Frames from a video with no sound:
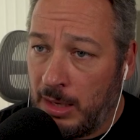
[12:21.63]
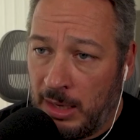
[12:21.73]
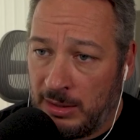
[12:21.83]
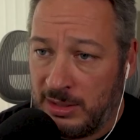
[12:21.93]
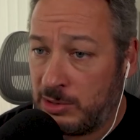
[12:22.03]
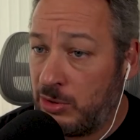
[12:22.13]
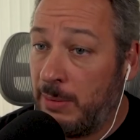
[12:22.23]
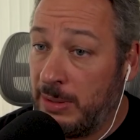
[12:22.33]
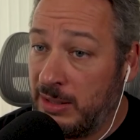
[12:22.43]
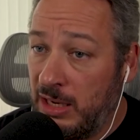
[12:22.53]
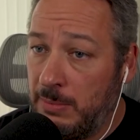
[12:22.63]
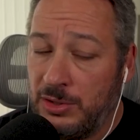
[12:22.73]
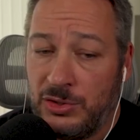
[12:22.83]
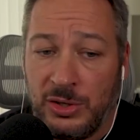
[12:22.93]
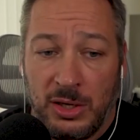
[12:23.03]
describing the
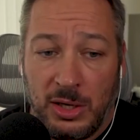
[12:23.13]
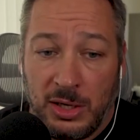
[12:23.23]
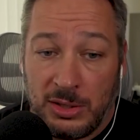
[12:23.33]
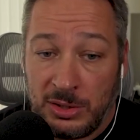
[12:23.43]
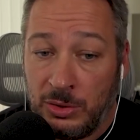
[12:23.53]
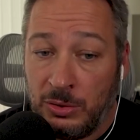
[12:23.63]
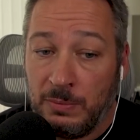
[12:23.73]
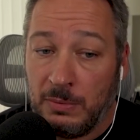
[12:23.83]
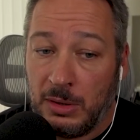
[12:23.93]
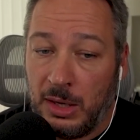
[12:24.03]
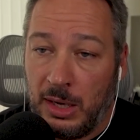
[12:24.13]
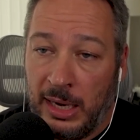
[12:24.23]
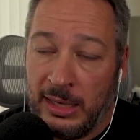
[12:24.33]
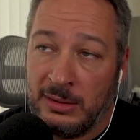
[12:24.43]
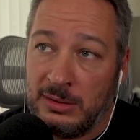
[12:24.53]
image. So,
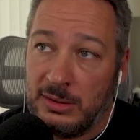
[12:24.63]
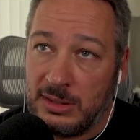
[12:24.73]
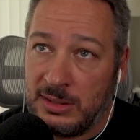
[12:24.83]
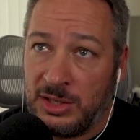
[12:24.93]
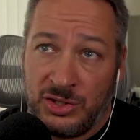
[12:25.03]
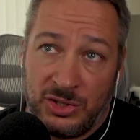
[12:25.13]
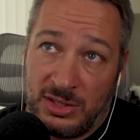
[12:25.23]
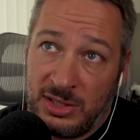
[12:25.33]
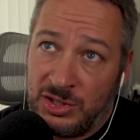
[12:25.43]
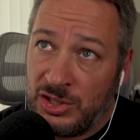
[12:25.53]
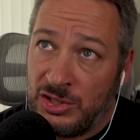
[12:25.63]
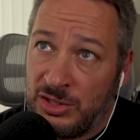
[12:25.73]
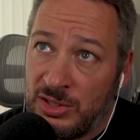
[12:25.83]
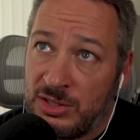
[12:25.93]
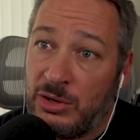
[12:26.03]
and search
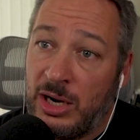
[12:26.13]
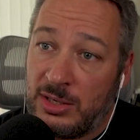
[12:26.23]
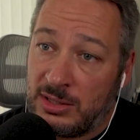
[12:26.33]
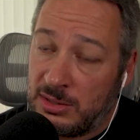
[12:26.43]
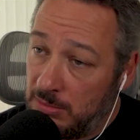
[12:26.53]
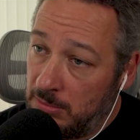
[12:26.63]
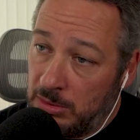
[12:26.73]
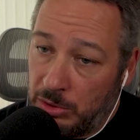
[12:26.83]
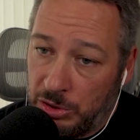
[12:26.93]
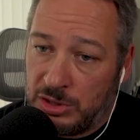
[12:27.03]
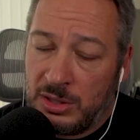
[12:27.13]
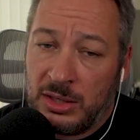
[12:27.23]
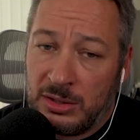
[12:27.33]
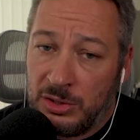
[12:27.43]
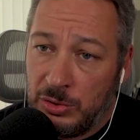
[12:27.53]
engines
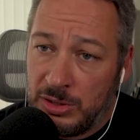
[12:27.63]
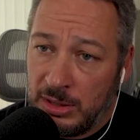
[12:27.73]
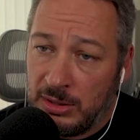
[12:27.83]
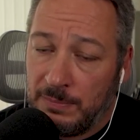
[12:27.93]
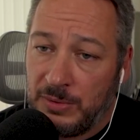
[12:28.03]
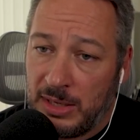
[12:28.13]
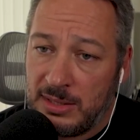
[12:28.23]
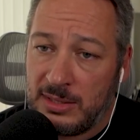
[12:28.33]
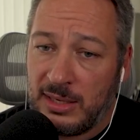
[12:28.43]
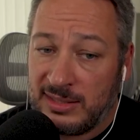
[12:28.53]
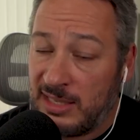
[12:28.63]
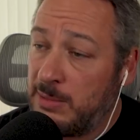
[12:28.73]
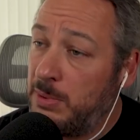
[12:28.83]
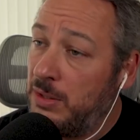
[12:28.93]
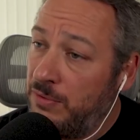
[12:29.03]
started using these
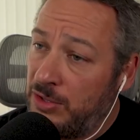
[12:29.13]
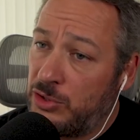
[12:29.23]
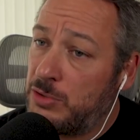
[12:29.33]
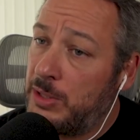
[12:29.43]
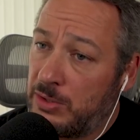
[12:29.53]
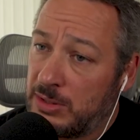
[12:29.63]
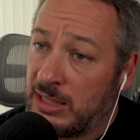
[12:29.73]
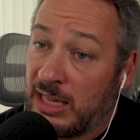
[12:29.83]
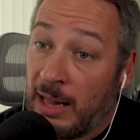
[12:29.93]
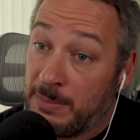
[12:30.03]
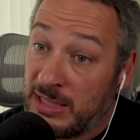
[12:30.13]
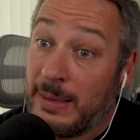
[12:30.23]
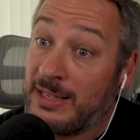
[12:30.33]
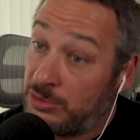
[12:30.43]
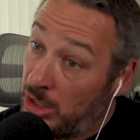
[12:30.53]
accessibility features because it helps them
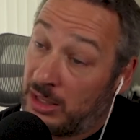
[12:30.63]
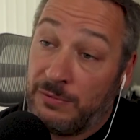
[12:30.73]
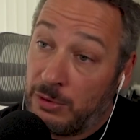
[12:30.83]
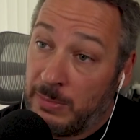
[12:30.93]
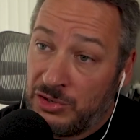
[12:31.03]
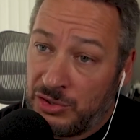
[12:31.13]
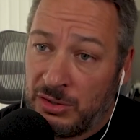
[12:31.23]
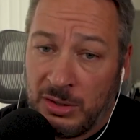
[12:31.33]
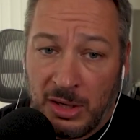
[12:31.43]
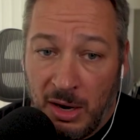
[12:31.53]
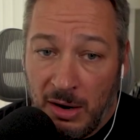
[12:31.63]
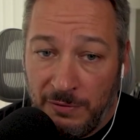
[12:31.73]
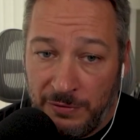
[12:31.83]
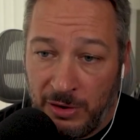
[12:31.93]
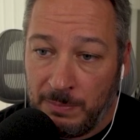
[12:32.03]
extract information
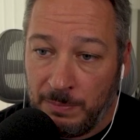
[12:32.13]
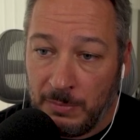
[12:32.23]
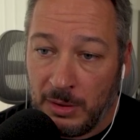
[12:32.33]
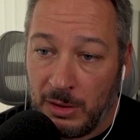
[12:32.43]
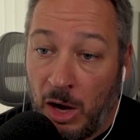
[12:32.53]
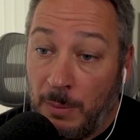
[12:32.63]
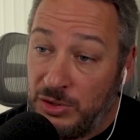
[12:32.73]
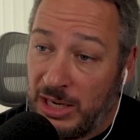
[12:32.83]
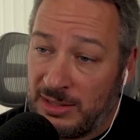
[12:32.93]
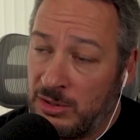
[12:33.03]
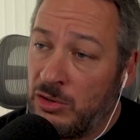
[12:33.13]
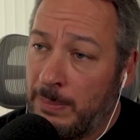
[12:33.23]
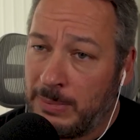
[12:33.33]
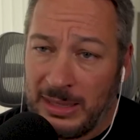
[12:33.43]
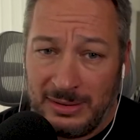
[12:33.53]
from objects on the
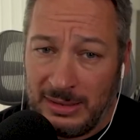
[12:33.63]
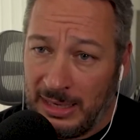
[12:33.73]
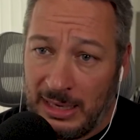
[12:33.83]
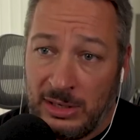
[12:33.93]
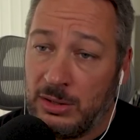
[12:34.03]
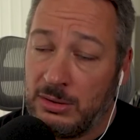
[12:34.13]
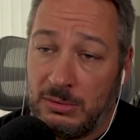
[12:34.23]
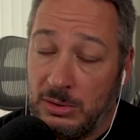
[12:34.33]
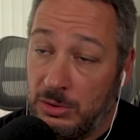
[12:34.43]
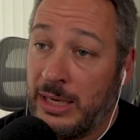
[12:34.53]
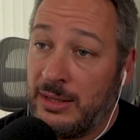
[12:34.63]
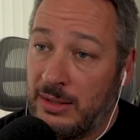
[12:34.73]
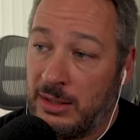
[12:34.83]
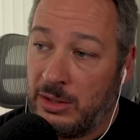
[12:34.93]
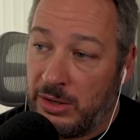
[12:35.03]
web that they cannot
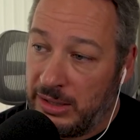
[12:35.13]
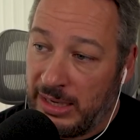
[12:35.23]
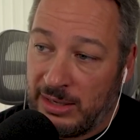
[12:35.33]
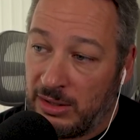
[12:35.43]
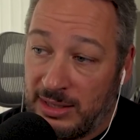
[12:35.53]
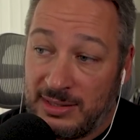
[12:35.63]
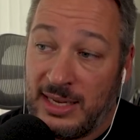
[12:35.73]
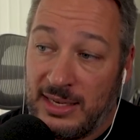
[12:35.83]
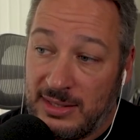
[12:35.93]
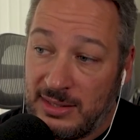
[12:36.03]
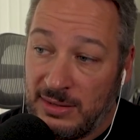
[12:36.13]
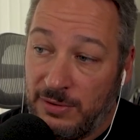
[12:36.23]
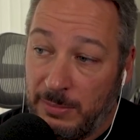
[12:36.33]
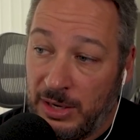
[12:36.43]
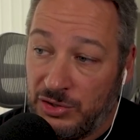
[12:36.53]
render or they cannot access
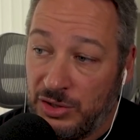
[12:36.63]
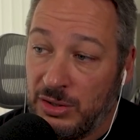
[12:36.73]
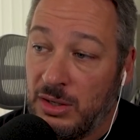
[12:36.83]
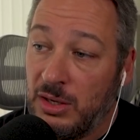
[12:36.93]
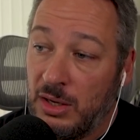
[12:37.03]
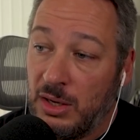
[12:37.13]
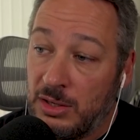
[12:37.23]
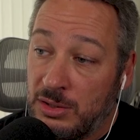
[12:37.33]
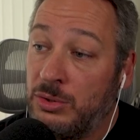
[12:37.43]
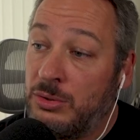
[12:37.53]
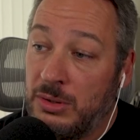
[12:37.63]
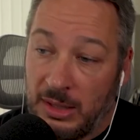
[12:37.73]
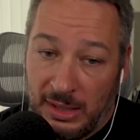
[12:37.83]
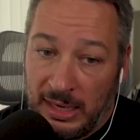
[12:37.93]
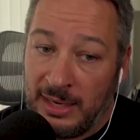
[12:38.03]
information. So,
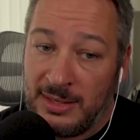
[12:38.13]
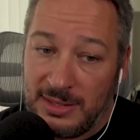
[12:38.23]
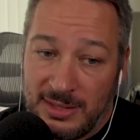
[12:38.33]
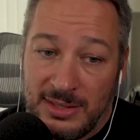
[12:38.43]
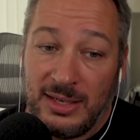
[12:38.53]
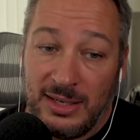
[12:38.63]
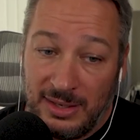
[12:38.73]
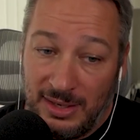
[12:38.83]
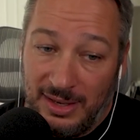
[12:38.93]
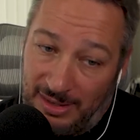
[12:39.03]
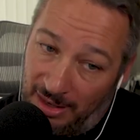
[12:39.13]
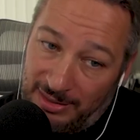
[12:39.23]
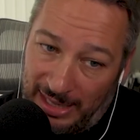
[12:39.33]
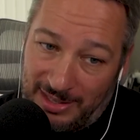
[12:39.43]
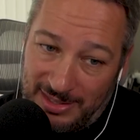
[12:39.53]
hence, alt
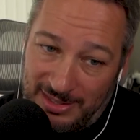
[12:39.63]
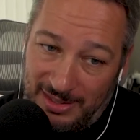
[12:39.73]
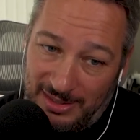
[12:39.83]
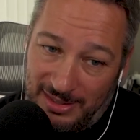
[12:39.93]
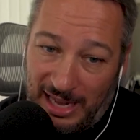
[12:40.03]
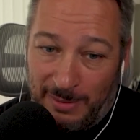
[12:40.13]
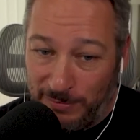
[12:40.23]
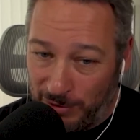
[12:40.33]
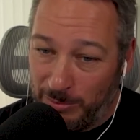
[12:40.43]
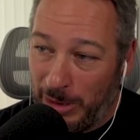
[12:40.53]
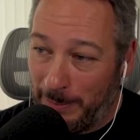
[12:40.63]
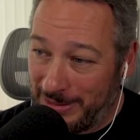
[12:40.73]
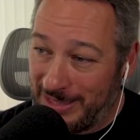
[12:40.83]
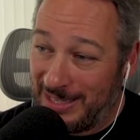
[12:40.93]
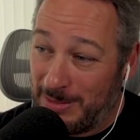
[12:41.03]
text came from web
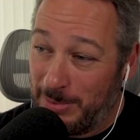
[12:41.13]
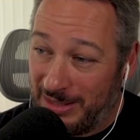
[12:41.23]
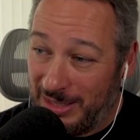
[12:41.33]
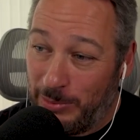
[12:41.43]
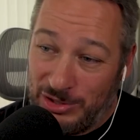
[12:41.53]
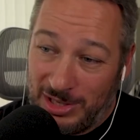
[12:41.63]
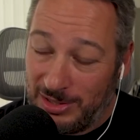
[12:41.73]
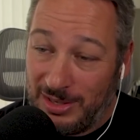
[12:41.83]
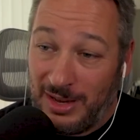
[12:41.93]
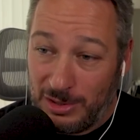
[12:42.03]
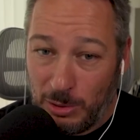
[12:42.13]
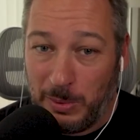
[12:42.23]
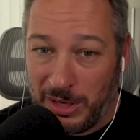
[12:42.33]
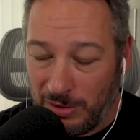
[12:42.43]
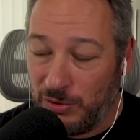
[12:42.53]
accessibility, which is also
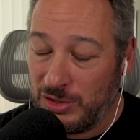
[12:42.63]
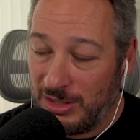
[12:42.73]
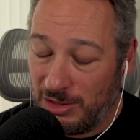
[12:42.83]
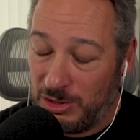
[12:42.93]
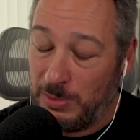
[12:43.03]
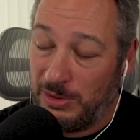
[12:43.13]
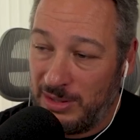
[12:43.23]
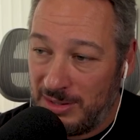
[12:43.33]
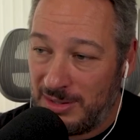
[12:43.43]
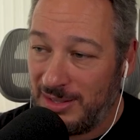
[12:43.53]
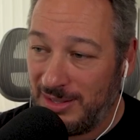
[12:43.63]
part of user experience.